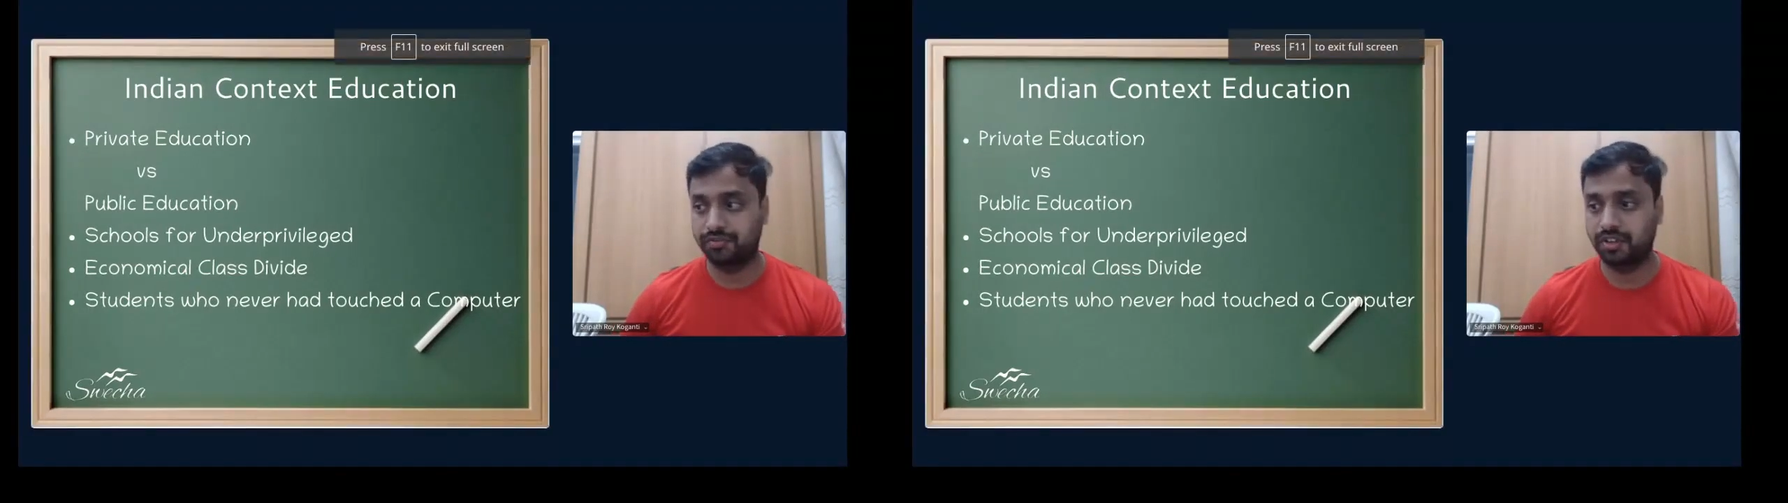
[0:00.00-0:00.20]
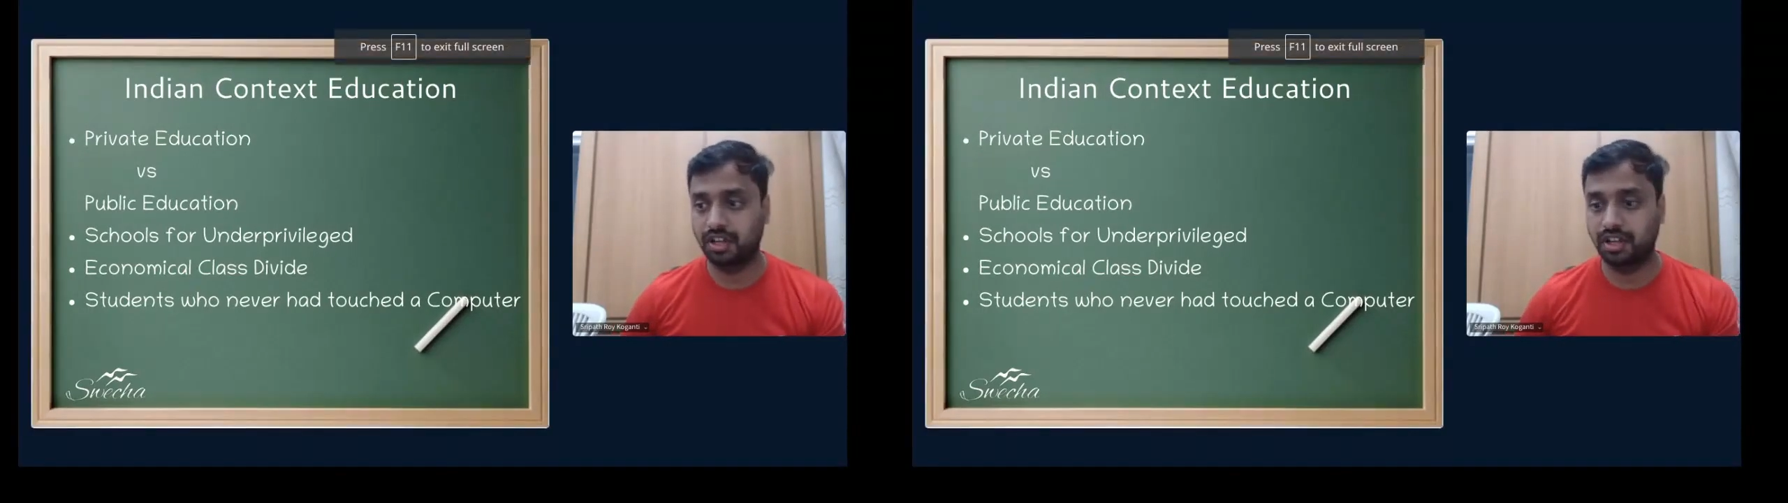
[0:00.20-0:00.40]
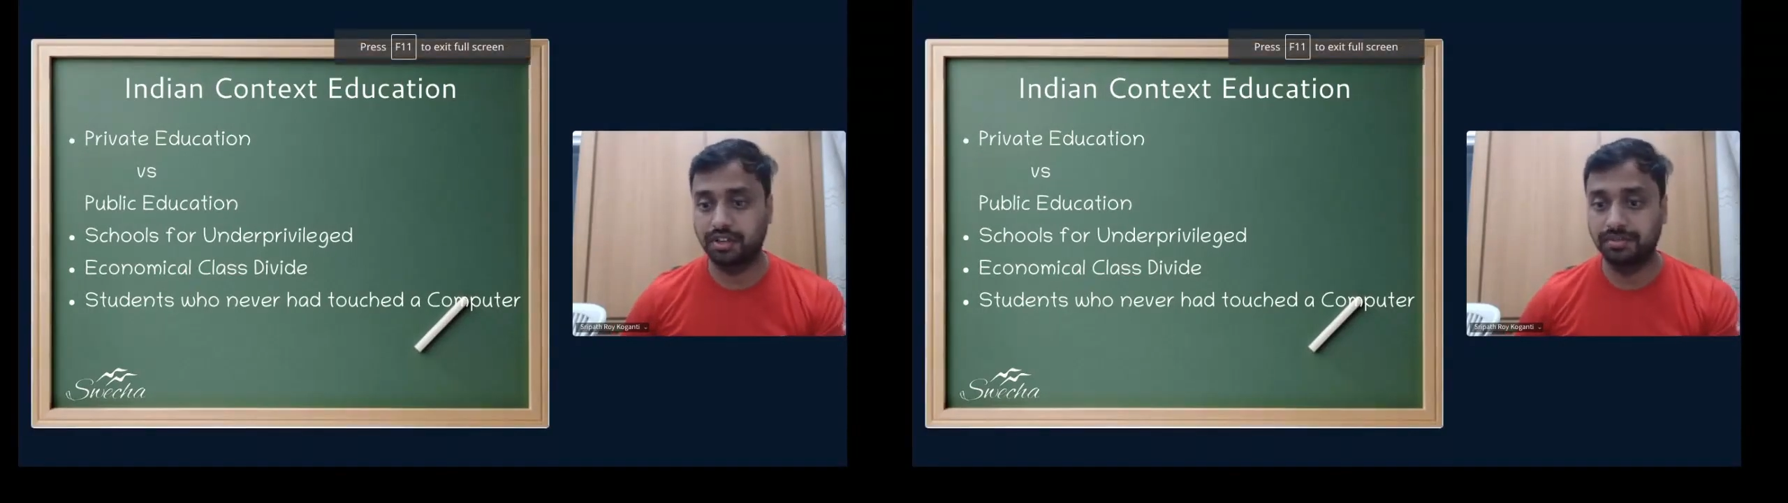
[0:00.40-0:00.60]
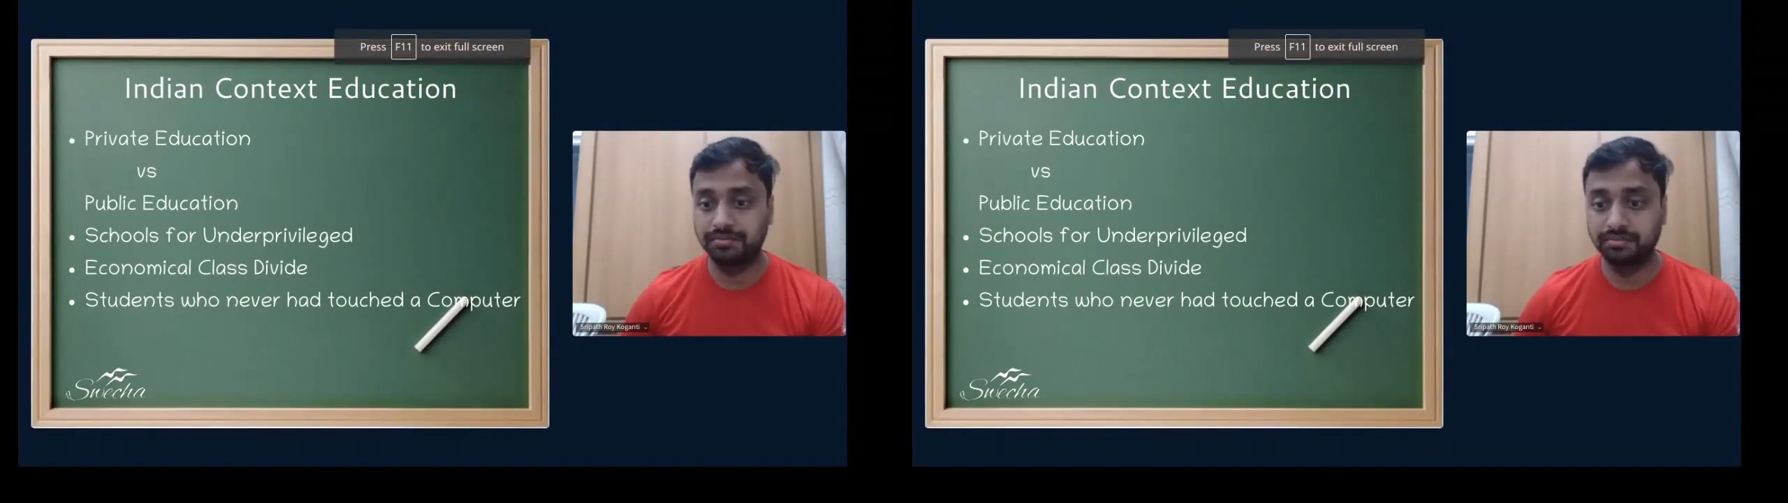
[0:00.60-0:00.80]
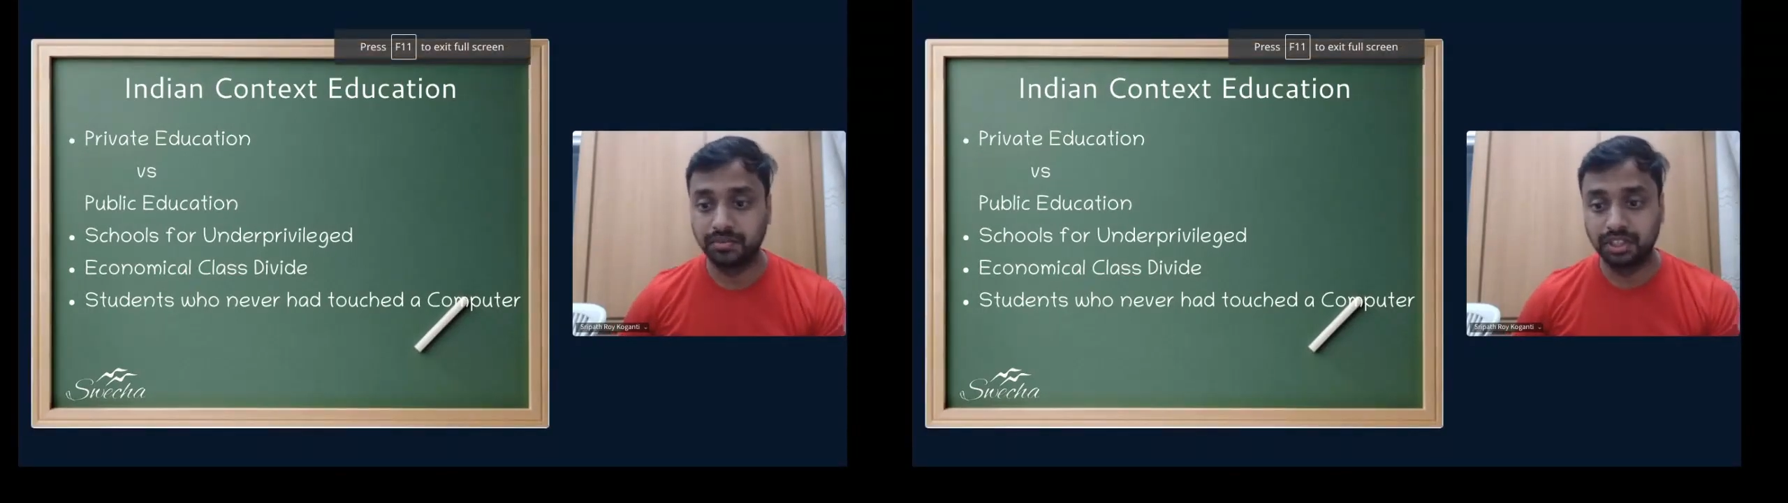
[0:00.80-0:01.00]

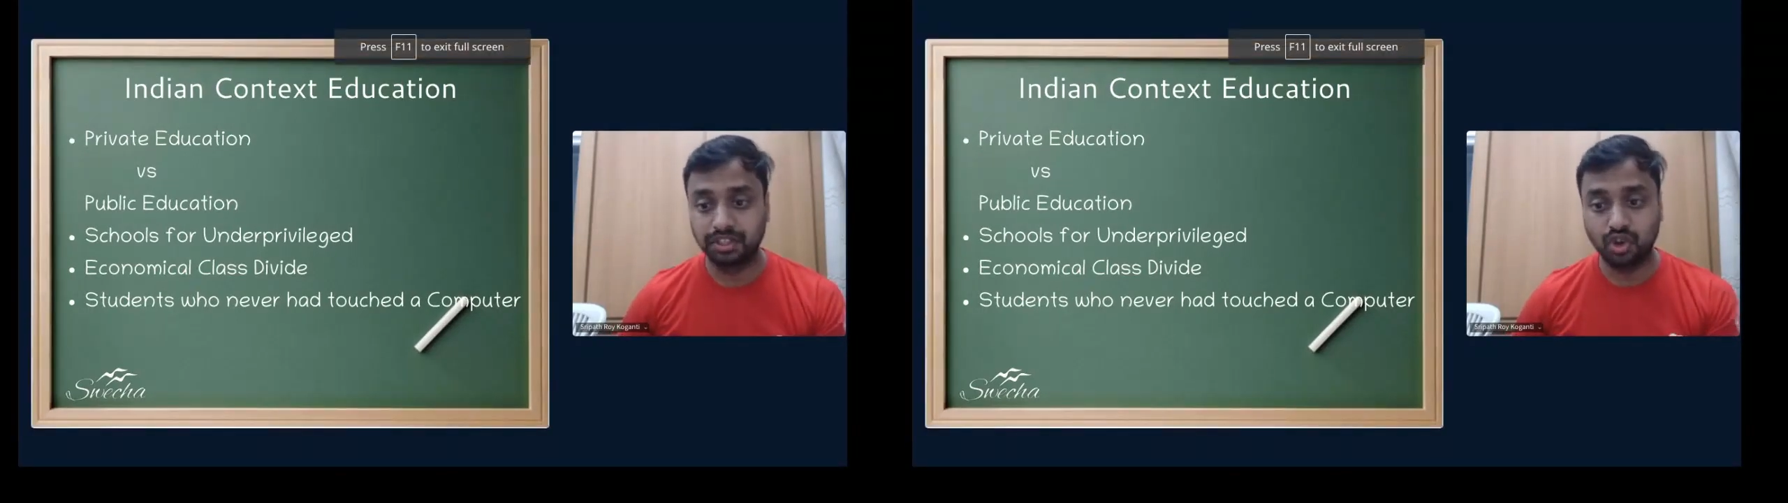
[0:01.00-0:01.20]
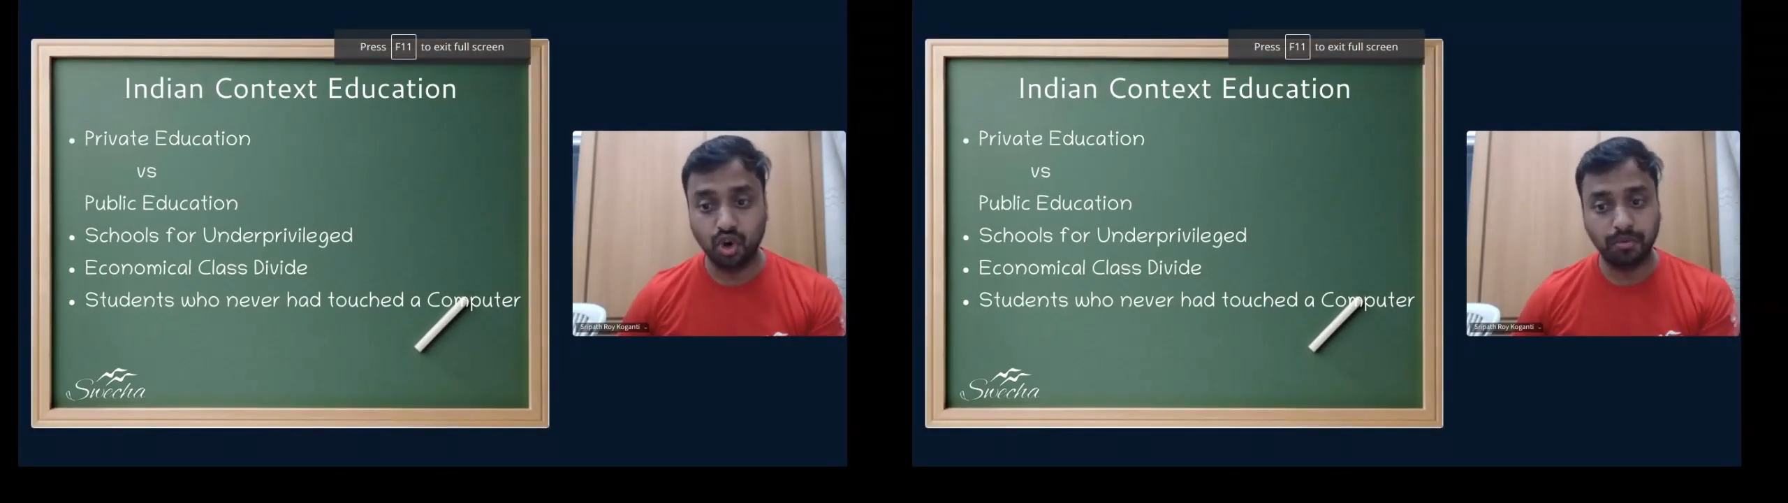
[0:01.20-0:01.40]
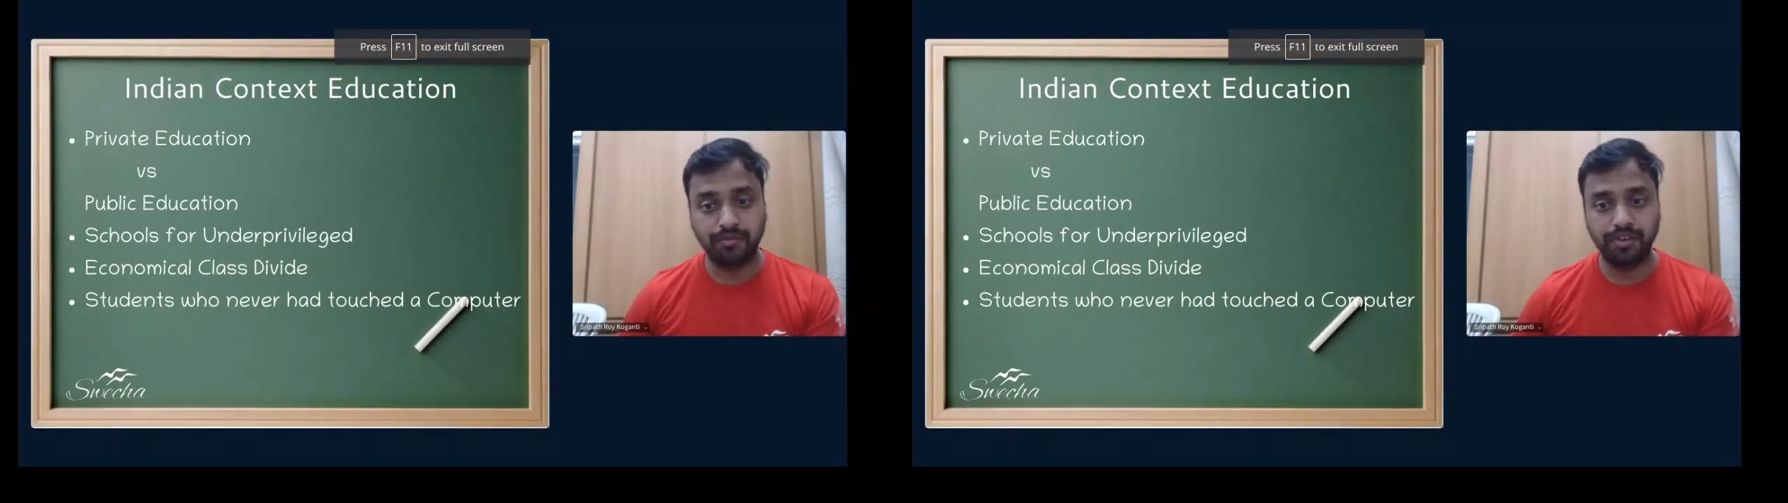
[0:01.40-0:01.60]
of scope